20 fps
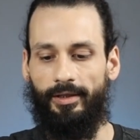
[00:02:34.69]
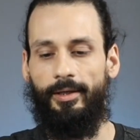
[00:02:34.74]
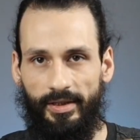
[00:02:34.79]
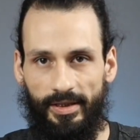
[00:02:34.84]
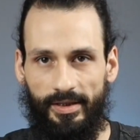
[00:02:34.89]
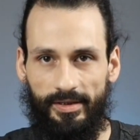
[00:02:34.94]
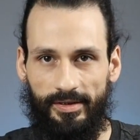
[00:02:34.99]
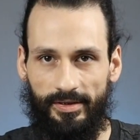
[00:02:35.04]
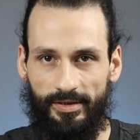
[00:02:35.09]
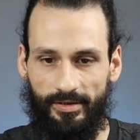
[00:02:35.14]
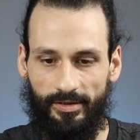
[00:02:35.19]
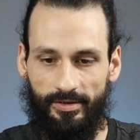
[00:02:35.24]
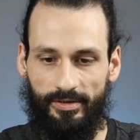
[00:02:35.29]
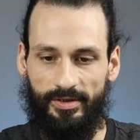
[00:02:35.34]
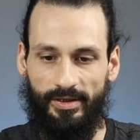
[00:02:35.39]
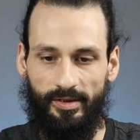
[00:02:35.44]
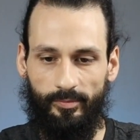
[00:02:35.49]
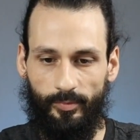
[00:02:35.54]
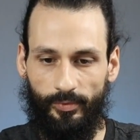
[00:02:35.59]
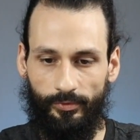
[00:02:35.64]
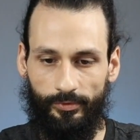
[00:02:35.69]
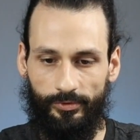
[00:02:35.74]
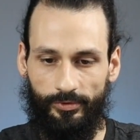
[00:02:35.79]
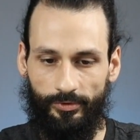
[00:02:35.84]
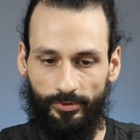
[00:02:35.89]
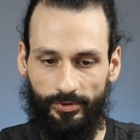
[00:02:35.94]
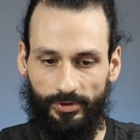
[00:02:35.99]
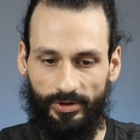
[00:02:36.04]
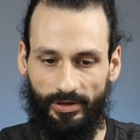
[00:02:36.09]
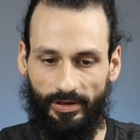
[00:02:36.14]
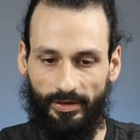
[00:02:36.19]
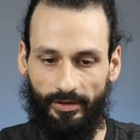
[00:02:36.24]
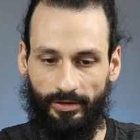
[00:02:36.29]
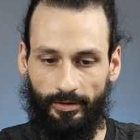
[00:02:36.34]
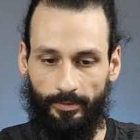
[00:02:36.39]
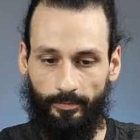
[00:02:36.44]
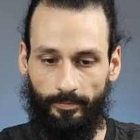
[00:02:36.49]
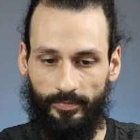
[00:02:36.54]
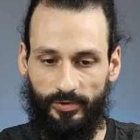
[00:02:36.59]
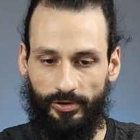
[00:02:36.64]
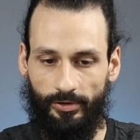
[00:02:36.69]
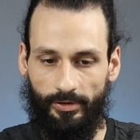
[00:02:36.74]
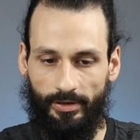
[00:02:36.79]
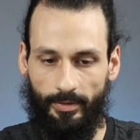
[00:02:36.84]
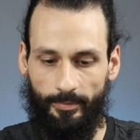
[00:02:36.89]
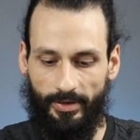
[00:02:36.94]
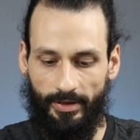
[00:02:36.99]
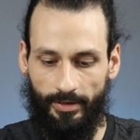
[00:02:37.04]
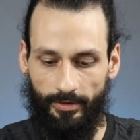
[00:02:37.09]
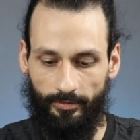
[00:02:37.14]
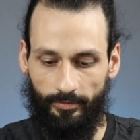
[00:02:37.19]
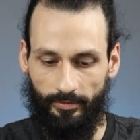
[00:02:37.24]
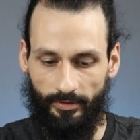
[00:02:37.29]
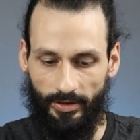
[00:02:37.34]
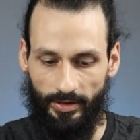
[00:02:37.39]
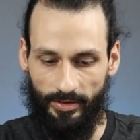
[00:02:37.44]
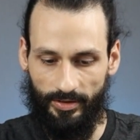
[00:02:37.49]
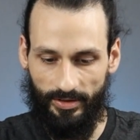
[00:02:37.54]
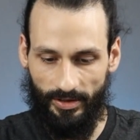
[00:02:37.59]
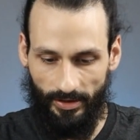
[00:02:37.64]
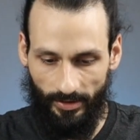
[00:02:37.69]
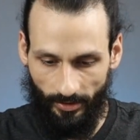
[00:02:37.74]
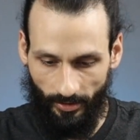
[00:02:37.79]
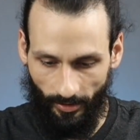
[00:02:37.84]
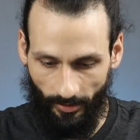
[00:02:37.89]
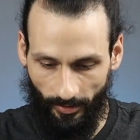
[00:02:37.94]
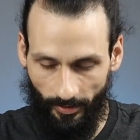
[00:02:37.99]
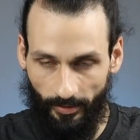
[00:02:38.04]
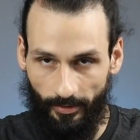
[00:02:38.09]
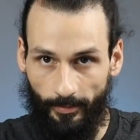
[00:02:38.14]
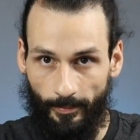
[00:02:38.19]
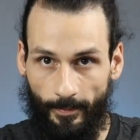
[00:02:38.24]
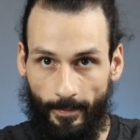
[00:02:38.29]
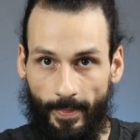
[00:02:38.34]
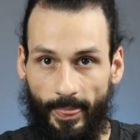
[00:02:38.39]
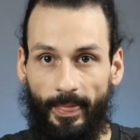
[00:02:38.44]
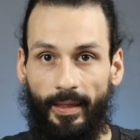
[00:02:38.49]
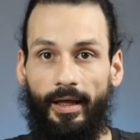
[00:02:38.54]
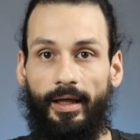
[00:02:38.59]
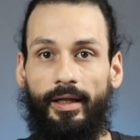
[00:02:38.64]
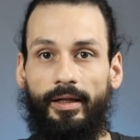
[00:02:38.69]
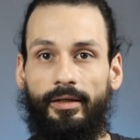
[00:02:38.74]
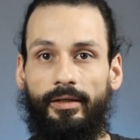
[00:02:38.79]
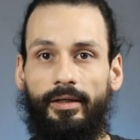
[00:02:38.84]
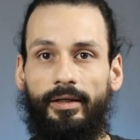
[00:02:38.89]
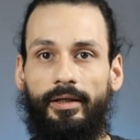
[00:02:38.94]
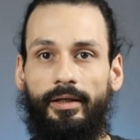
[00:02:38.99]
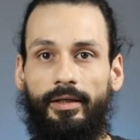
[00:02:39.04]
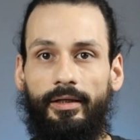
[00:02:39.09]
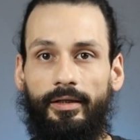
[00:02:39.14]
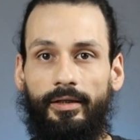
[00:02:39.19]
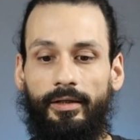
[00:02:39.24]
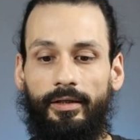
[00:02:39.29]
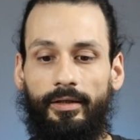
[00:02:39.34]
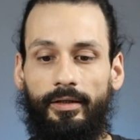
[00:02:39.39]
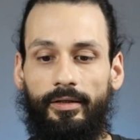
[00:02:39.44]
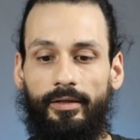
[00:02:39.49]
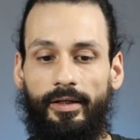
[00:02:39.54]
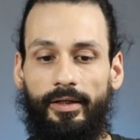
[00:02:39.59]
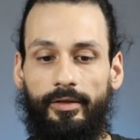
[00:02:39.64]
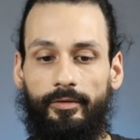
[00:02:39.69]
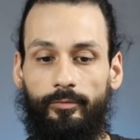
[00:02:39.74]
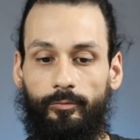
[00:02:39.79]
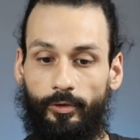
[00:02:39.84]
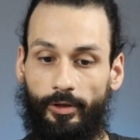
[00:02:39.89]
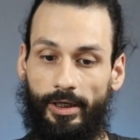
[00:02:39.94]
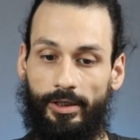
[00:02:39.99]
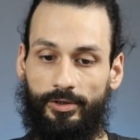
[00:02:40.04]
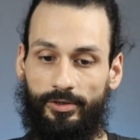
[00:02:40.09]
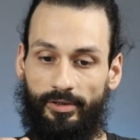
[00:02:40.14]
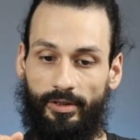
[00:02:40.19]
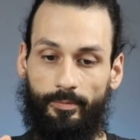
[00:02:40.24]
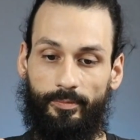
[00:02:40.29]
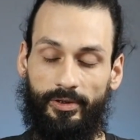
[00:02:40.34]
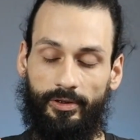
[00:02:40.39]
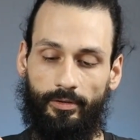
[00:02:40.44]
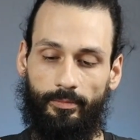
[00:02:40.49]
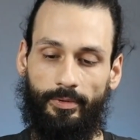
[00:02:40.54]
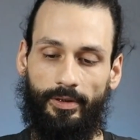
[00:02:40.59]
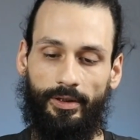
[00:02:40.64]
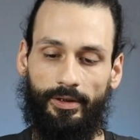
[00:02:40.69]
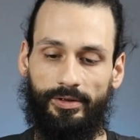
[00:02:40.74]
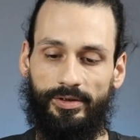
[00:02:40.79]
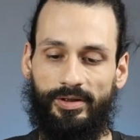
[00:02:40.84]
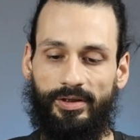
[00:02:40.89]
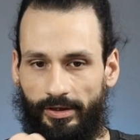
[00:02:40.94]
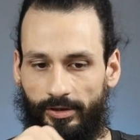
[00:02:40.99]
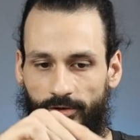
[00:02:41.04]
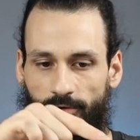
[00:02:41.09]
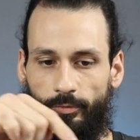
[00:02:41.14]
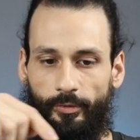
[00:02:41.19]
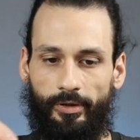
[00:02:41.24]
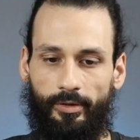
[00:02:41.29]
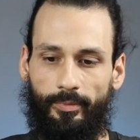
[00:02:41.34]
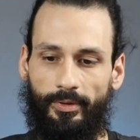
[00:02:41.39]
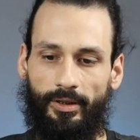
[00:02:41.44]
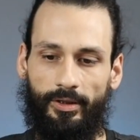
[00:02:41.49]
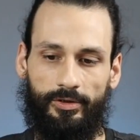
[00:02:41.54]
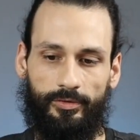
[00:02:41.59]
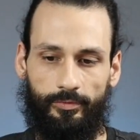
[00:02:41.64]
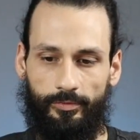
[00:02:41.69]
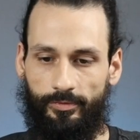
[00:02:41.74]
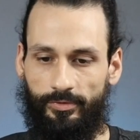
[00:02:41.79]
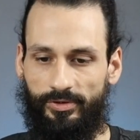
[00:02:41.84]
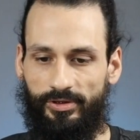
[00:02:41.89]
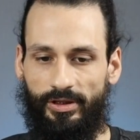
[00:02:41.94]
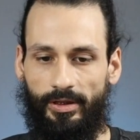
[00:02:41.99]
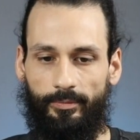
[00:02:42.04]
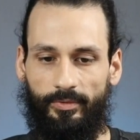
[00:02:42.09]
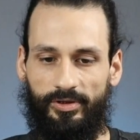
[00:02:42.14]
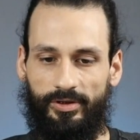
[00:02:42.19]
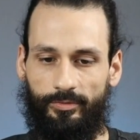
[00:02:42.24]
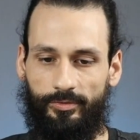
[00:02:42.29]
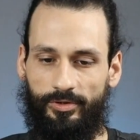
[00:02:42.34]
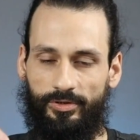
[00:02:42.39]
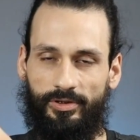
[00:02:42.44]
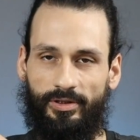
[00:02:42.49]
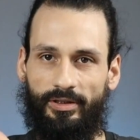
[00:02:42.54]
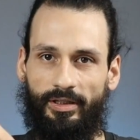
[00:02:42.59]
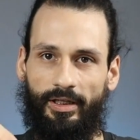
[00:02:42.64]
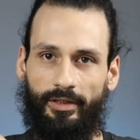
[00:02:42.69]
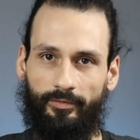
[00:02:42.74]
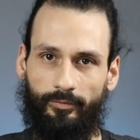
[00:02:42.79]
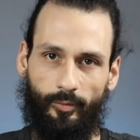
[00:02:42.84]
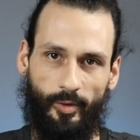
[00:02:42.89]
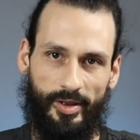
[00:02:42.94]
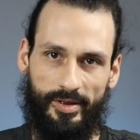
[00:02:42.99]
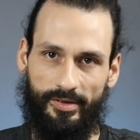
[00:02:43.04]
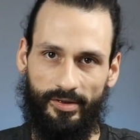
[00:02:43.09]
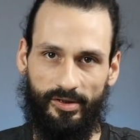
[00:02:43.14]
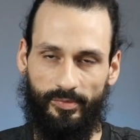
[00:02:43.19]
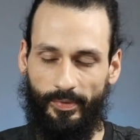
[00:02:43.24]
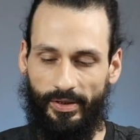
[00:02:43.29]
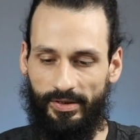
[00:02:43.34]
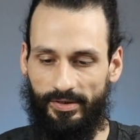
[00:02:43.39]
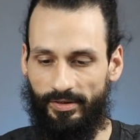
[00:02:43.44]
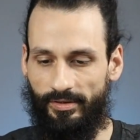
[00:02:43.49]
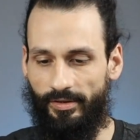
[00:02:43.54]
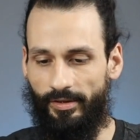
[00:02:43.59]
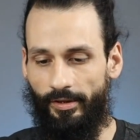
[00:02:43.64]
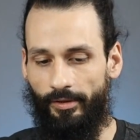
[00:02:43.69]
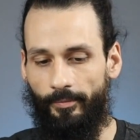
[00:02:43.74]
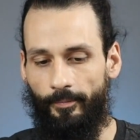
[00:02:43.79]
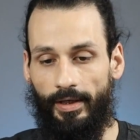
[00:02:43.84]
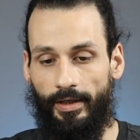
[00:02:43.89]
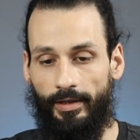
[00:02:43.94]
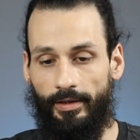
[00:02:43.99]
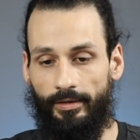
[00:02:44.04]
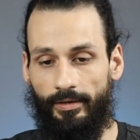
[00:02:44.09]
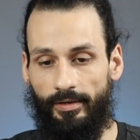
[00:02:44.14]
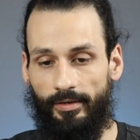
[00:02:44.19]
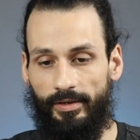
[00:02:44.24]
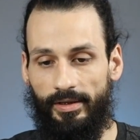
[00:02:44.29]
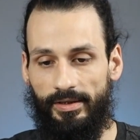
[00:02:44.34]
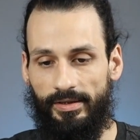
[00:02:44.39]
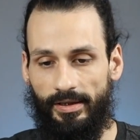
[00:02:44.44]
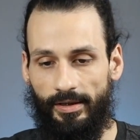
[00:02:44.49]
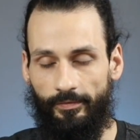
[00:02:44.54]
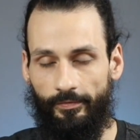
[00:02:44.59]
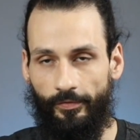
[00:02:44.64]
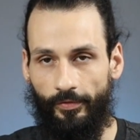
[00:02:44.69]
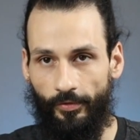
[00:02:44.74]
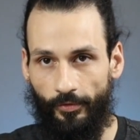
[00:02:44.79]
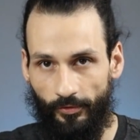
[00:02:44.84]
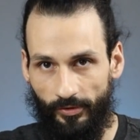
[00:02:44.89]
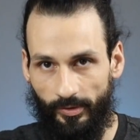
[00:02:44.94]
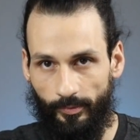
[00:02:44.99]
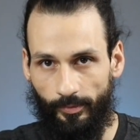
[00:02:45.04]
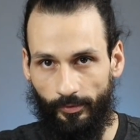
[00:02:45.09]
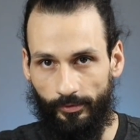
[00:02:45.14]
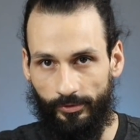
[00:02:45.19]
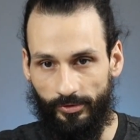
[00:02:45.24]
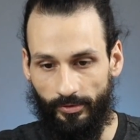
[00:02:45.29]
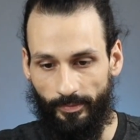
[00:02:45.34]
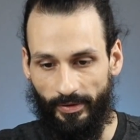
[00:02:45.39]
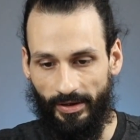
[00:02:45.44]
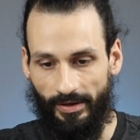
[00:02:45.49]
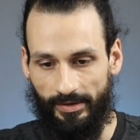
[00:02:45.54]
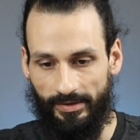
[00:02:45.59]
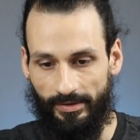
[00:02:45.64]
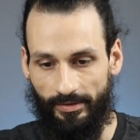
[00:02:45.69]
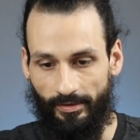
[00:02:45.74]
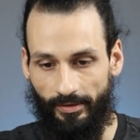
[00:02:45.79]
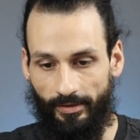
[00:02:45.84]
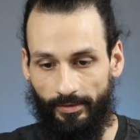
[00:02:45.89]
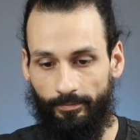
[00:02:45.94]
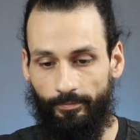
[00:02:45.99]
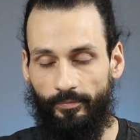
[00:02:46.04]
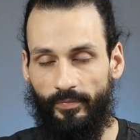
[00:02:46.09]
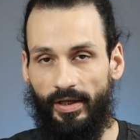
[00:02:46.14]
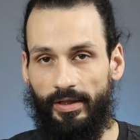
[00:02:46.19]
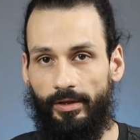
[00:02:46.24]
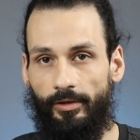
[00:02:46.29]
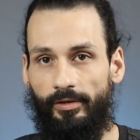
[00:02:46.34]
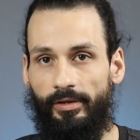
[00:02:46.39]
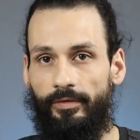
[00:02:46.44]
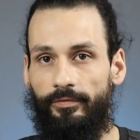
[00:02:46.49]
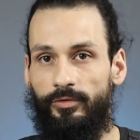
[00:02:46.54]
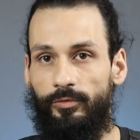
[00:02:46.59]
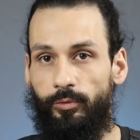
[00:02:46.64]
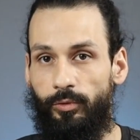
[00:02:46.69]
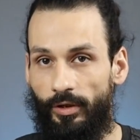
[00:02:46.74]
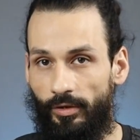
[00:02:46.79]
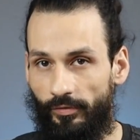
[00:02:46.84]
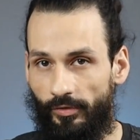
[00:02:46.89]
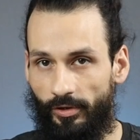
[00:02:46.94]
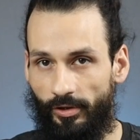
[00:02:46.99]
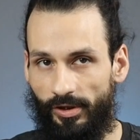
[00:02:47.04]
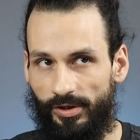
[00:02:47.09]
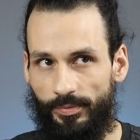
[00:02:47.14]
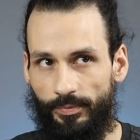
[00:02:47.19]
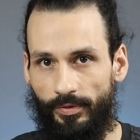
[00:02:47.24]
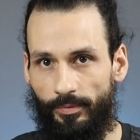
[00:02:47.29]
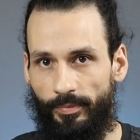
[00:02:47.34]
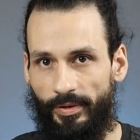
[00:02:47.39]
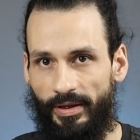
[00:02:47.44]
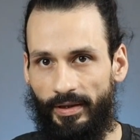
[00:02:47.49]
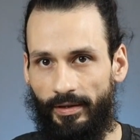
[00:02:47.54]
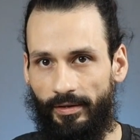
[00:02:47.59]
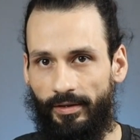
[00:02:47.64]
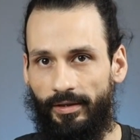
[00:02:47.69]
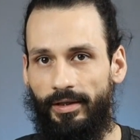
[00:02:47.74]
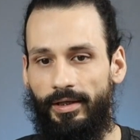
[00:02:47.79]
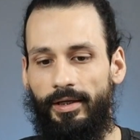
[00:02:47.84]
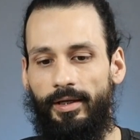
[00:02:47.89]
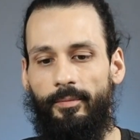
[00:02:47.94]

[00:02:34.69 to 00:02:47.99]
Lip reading: These set boosters started coming out in Zendikar, and they were actually a bigger box, like a square box, which was dumb because there was just a lot of wasted space in there. And these have 30 booster packs in them, and they only have 12 cards per pack.